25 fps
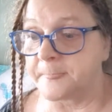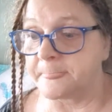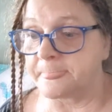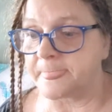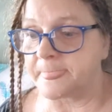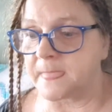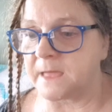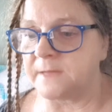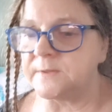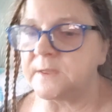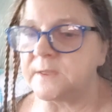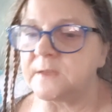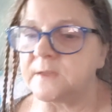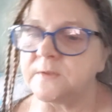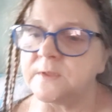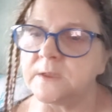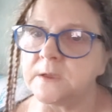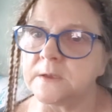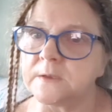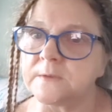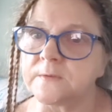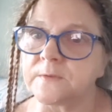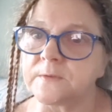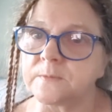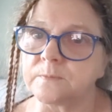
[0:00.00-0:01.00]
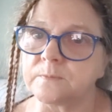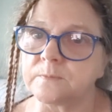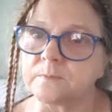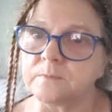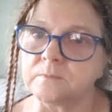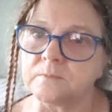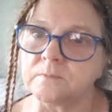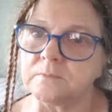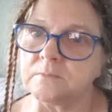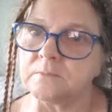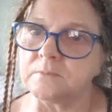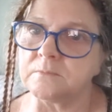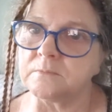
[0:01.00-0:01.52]
And then there's
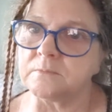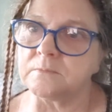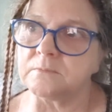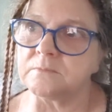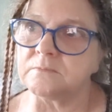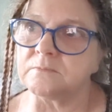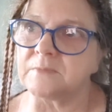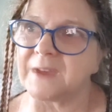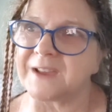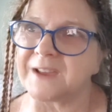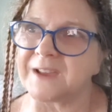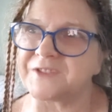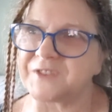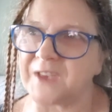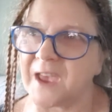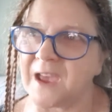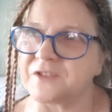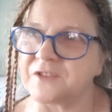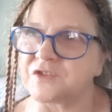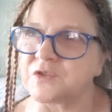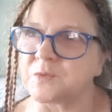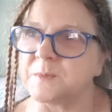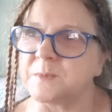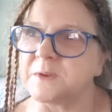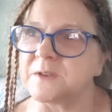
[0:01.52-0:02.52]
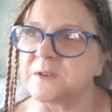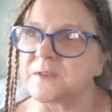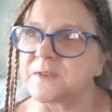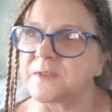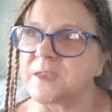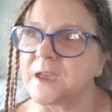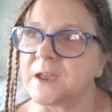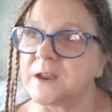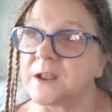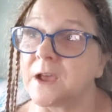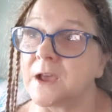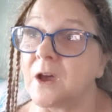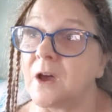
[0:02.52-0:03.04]
attachments
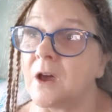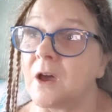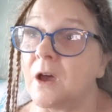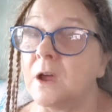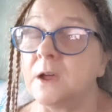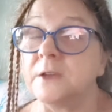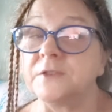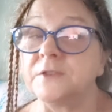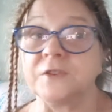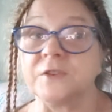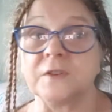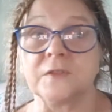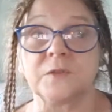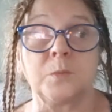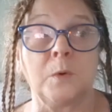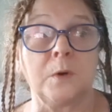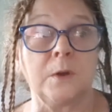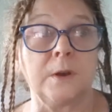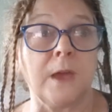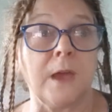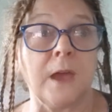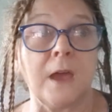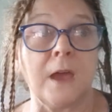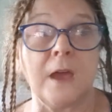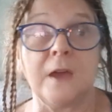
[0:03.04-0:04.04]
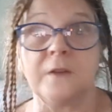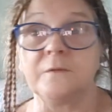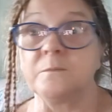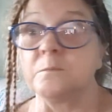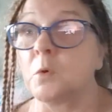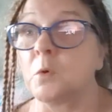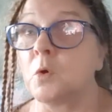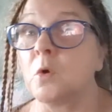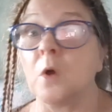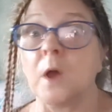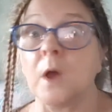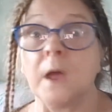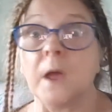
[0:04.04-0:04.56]
that are, I just want to have
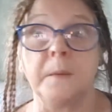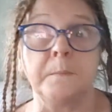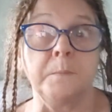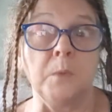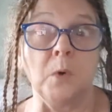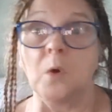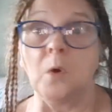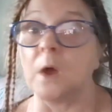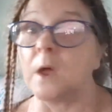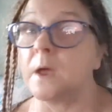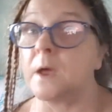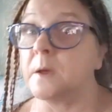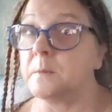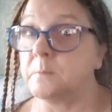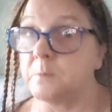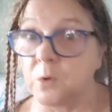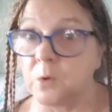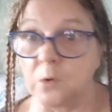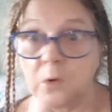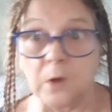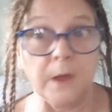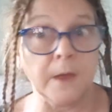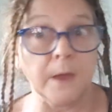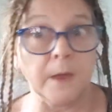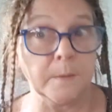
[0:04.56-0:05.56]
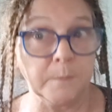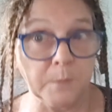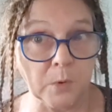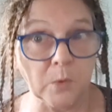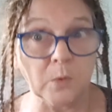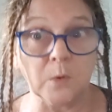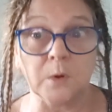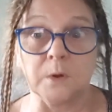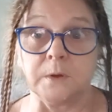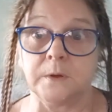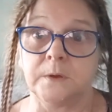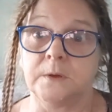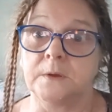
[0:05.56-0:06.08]
more and more and more and
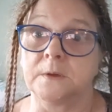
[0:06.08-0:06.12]
more.